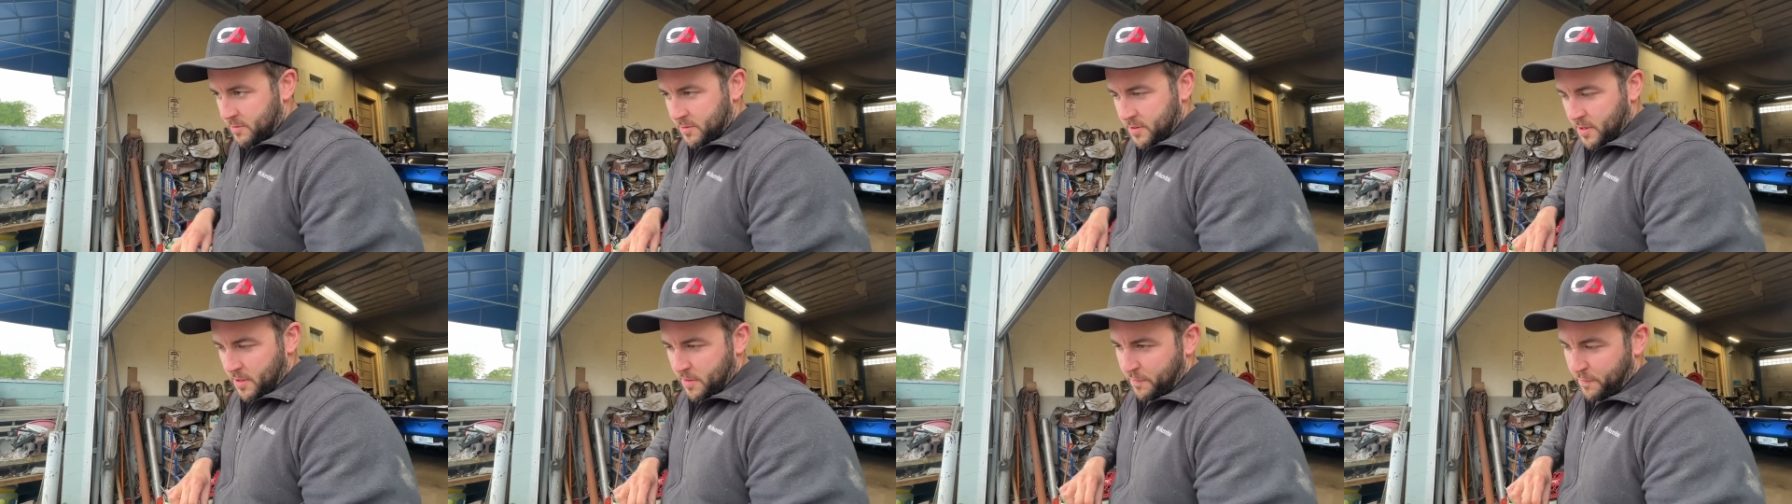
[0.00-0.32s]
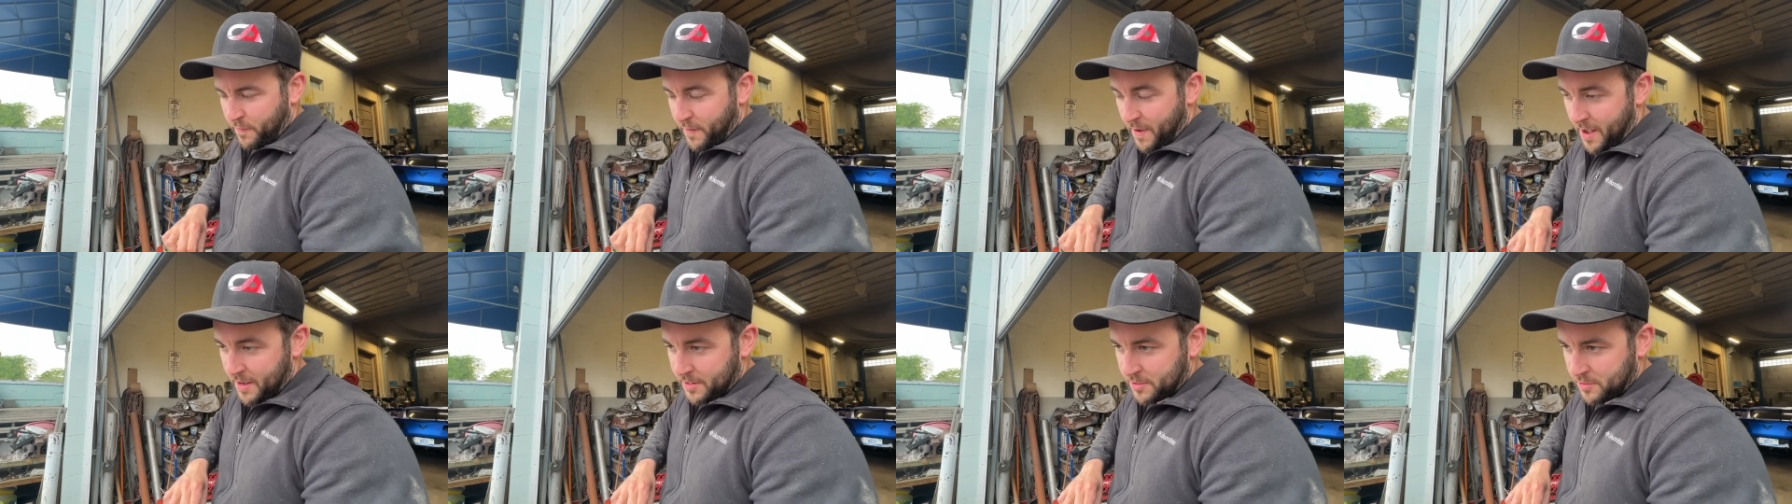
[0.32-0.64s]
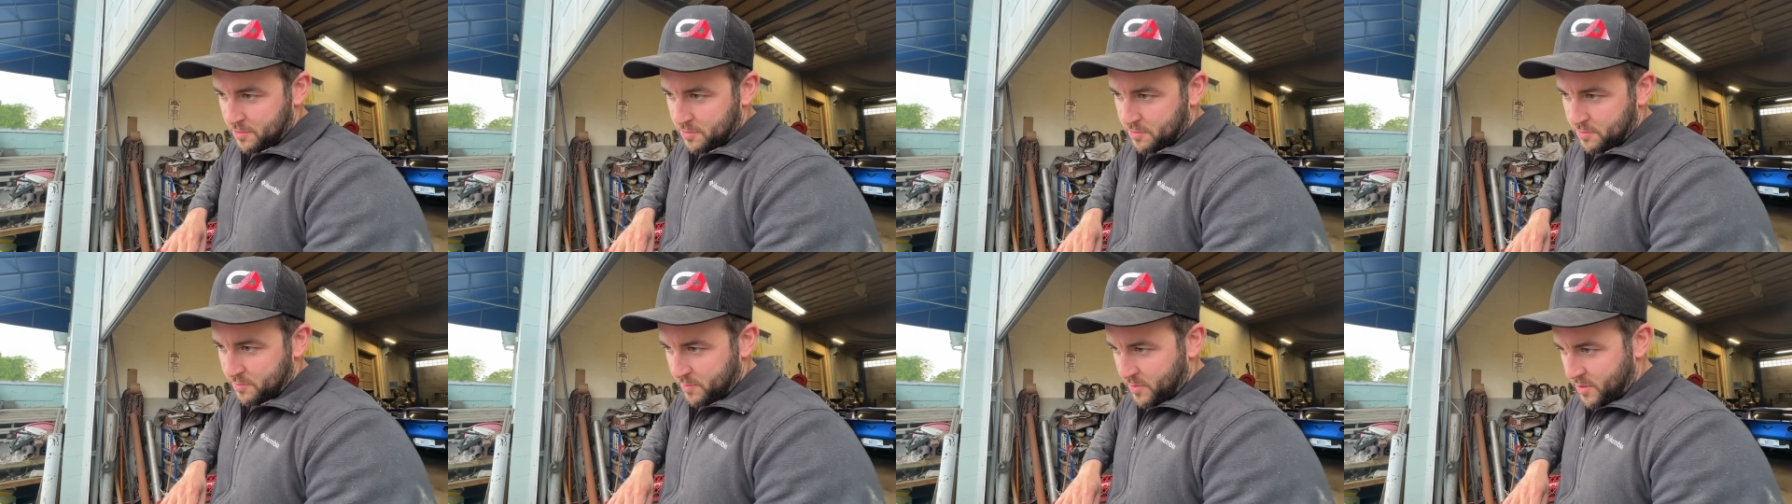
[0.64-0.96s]
other
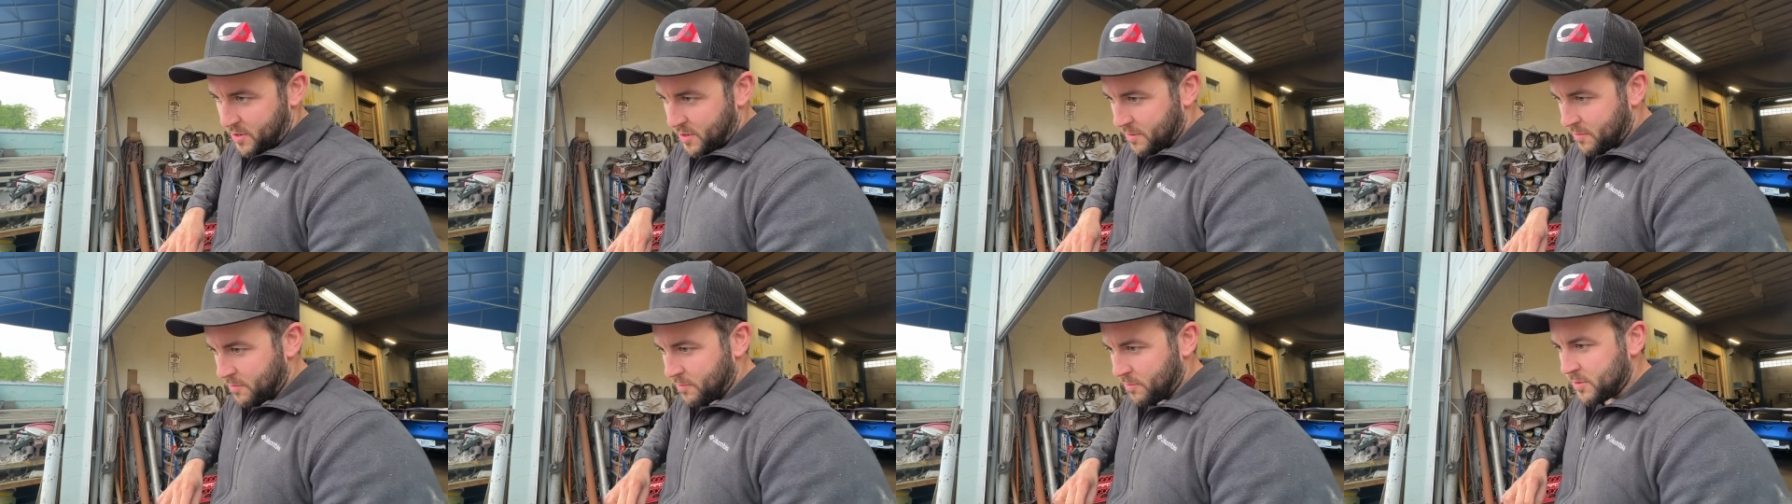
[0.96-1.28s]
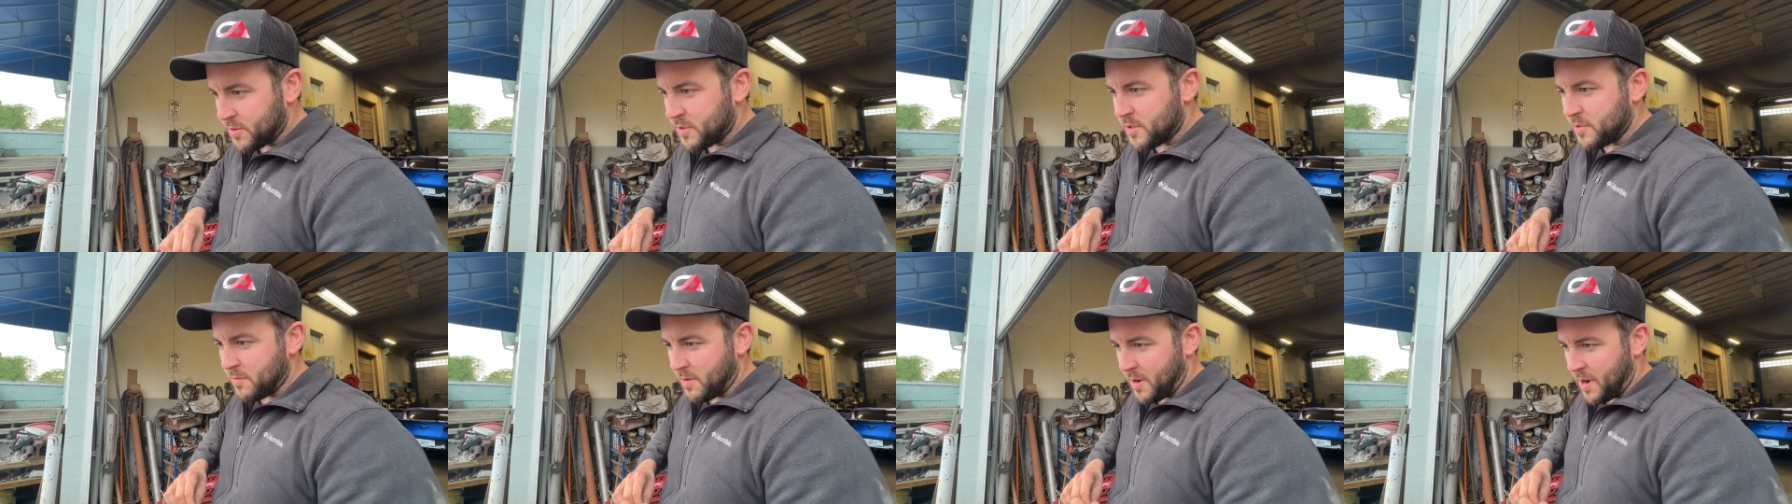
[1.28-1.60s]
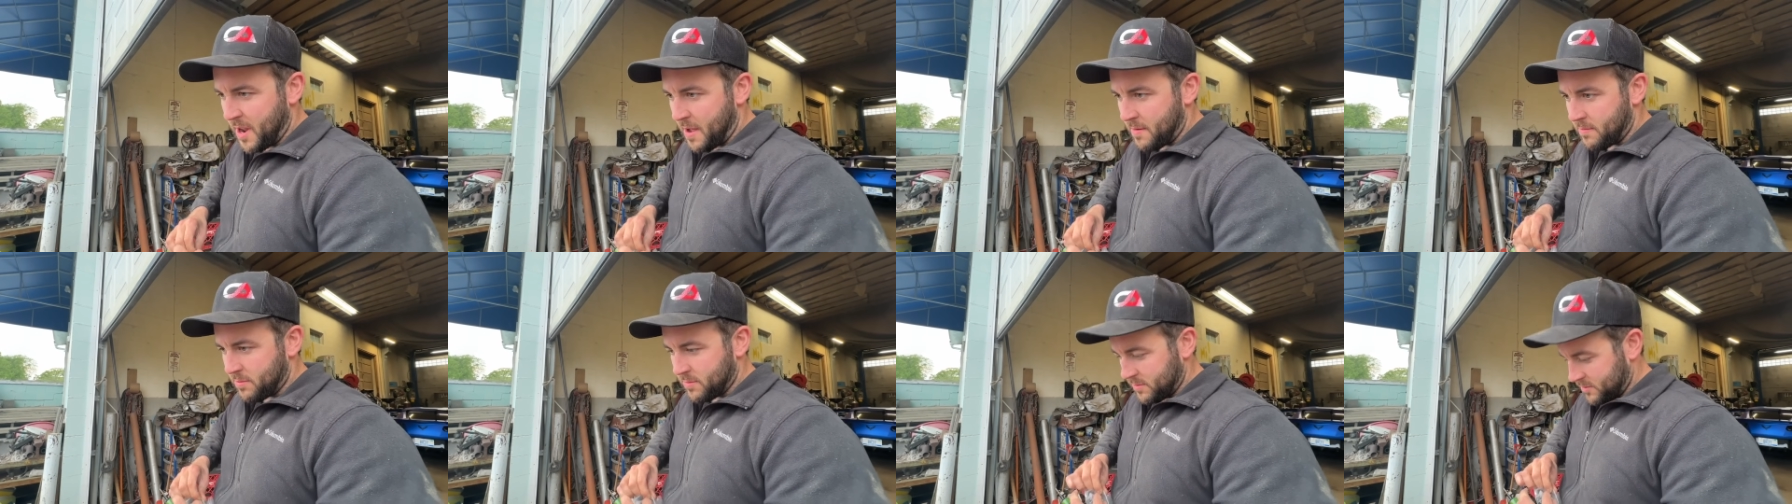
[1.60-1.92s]
fasteners, but we'll see what
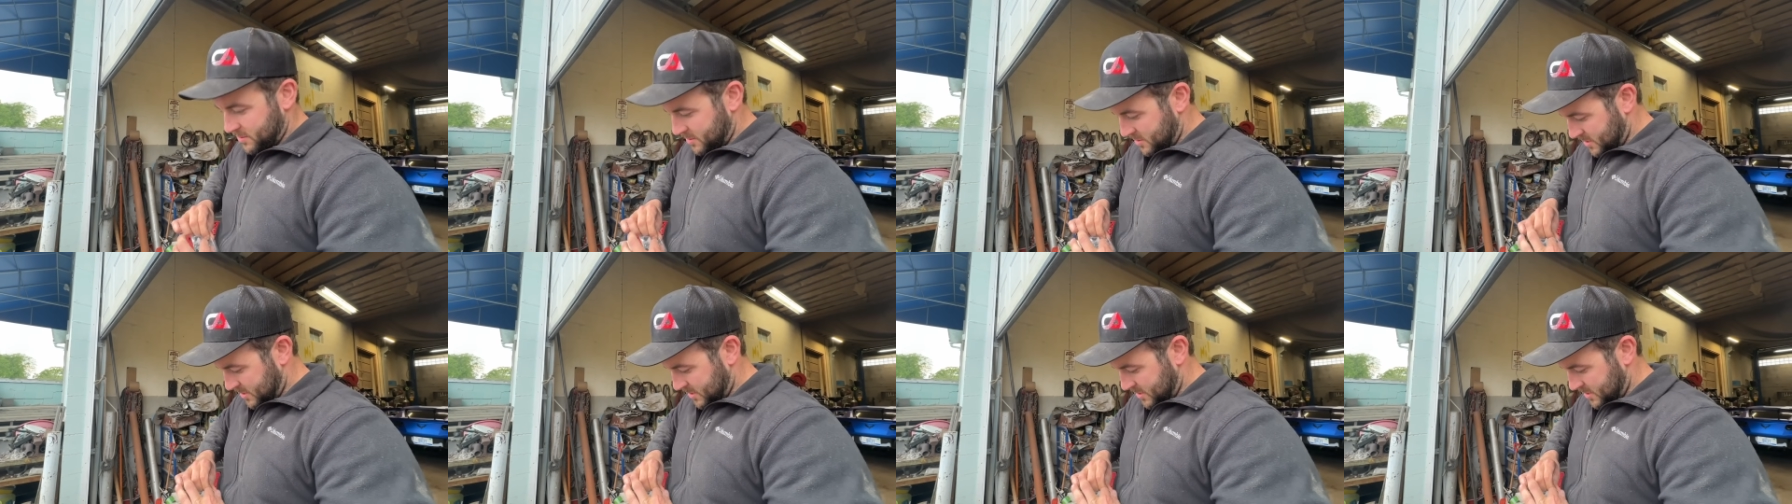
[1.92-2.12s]
happens.